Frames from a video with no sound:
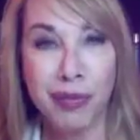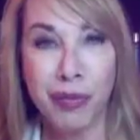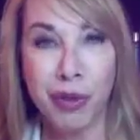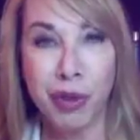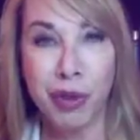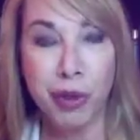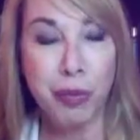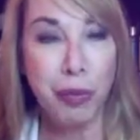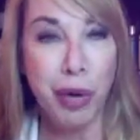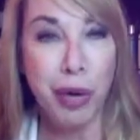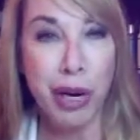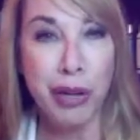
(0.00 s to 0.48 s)

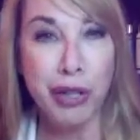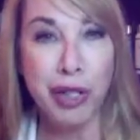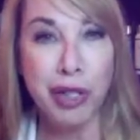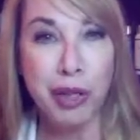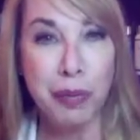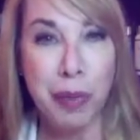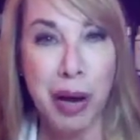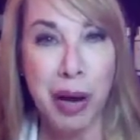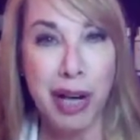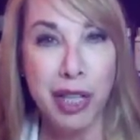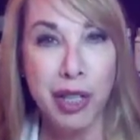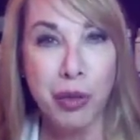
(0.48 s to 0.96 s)
Those brown
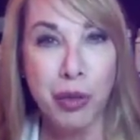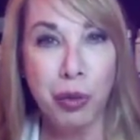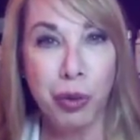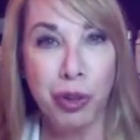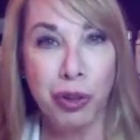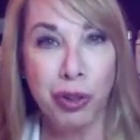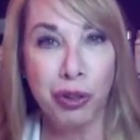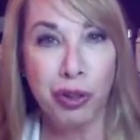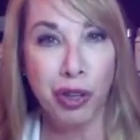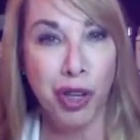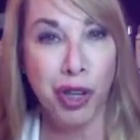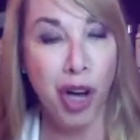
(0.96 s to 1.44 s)
spots
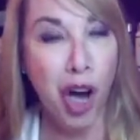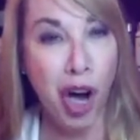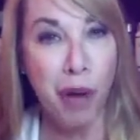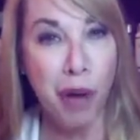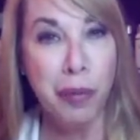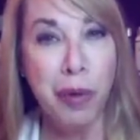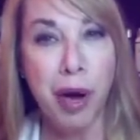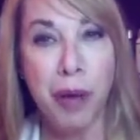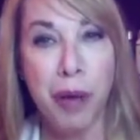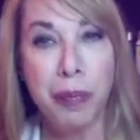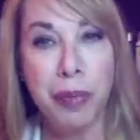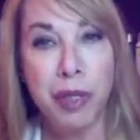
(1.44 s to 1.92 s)
will come
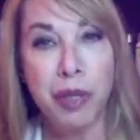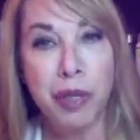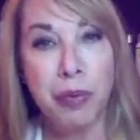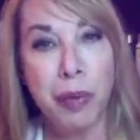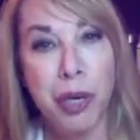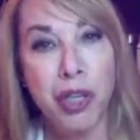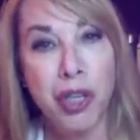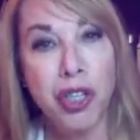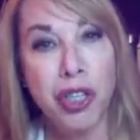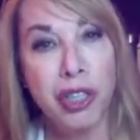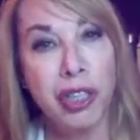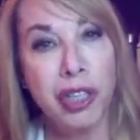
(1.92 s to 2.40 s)
up,
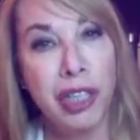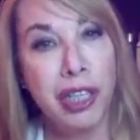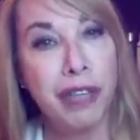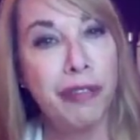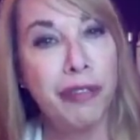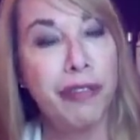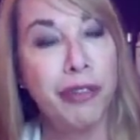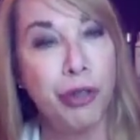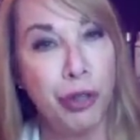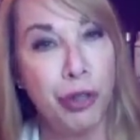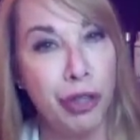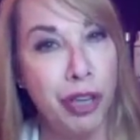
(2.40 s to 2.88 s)
especially
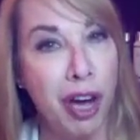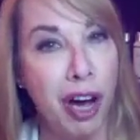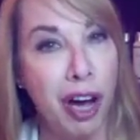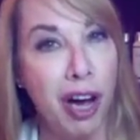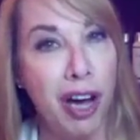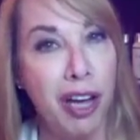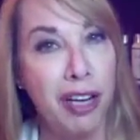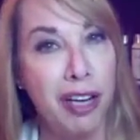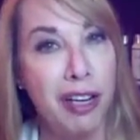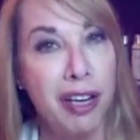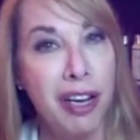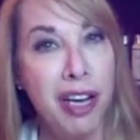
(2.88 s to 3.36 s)
if you're
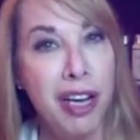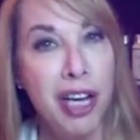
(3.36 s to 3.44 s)
not